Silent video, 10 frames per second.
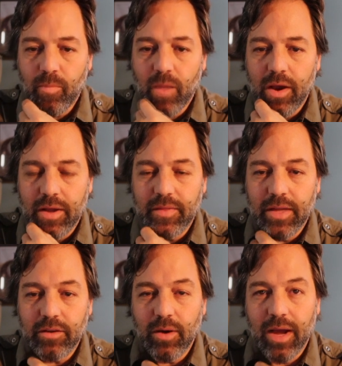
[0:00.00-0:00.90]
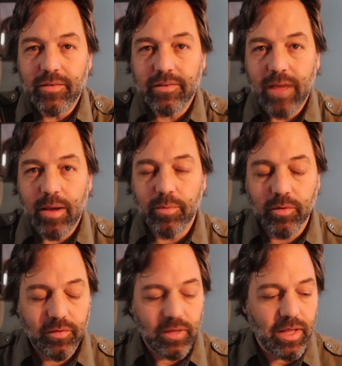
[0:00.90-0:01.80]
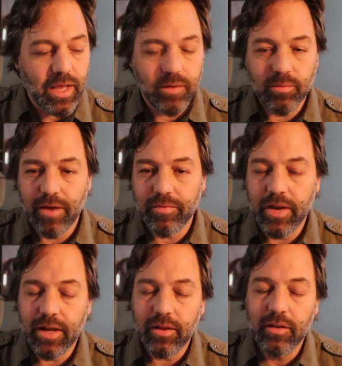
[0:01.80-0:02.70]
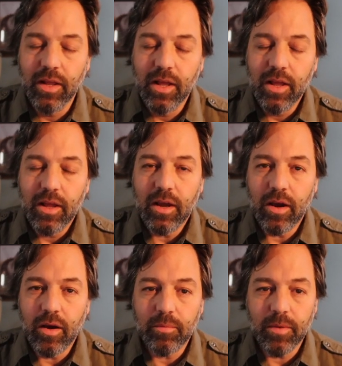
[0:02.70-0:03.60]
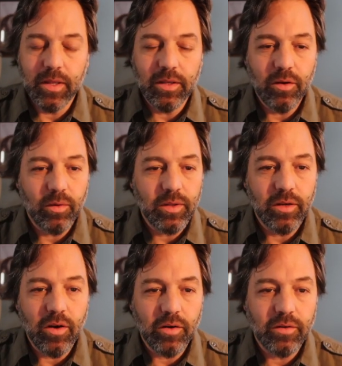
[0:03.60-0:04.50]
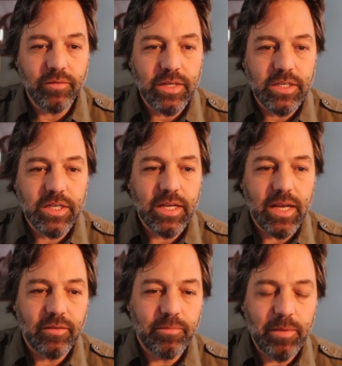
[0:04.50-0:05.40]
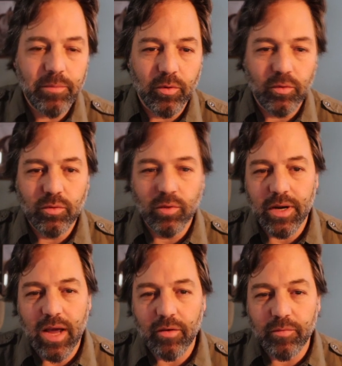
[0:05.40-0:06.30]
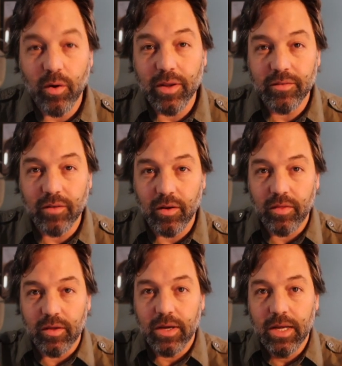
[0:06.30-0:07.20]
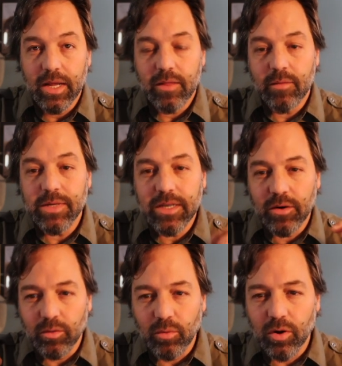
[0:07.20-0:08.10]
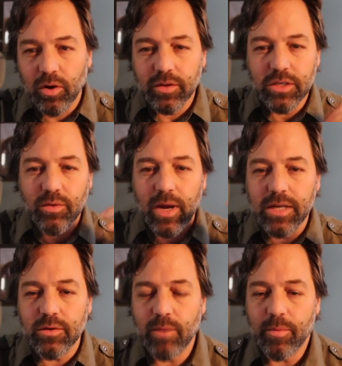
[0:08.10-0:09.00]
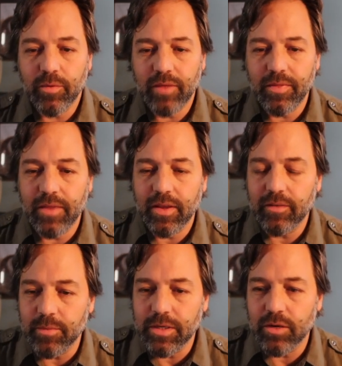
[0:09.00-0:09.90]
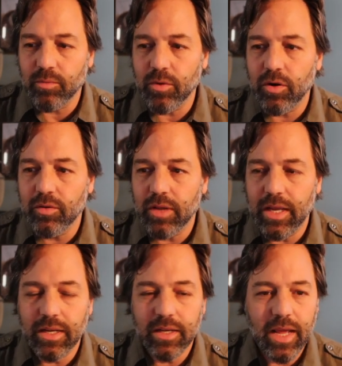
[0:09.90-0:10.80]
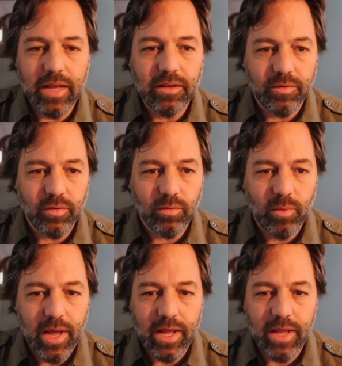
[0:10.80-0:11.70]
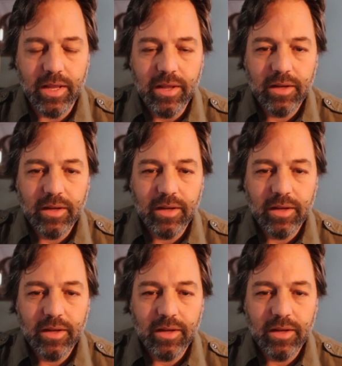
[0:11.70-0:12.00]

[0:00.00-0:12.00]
And then you have examples like Raphael, you know, Leonardo da Vinci, as people who are now focused on the material world and trying to represent things in a material world in a different way.